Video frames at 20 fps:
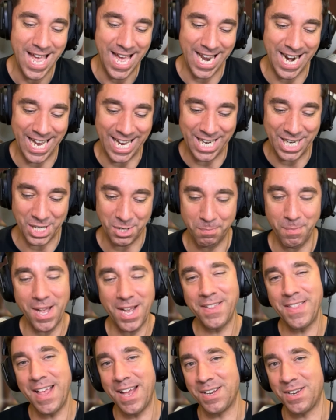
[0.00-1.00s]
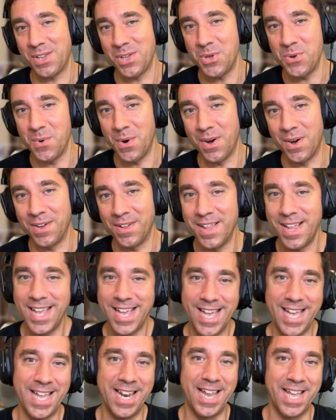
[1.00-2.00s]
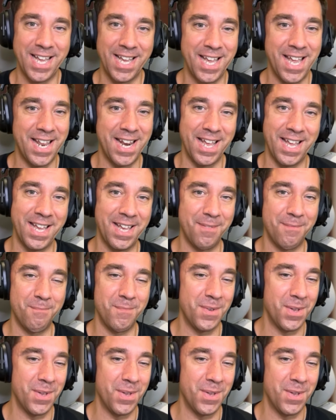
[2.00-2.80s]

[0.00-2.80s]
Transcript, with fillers: and I can explain that to you all in a in a